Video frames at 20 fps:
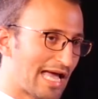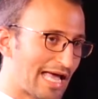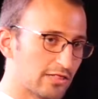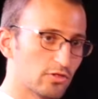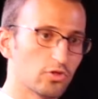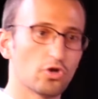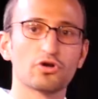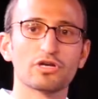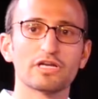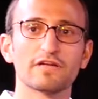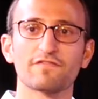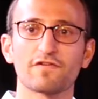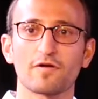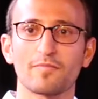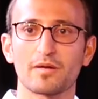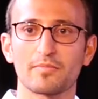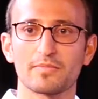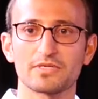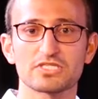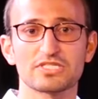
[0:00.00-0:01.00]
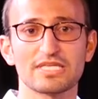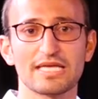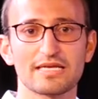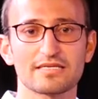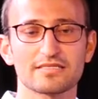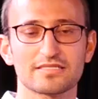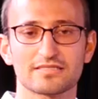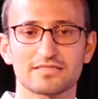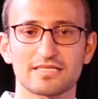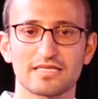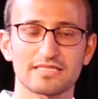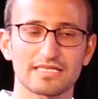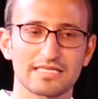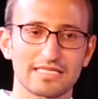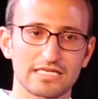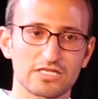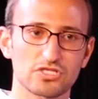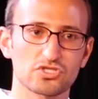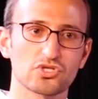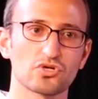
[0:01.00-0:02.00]
And learning from our mistakes is something
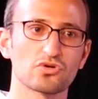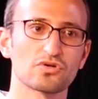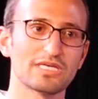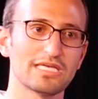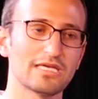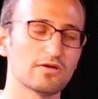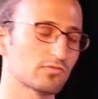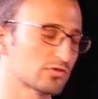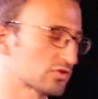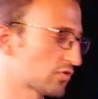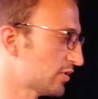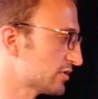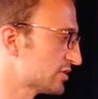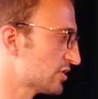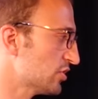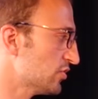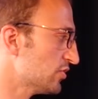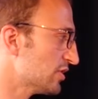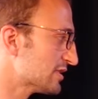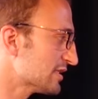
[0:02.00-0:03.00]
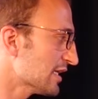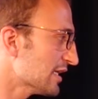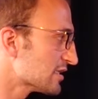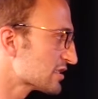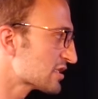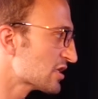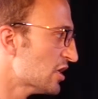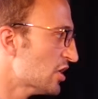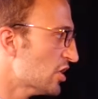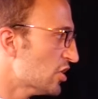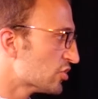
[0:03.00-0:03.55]
that is so key to what the unit does,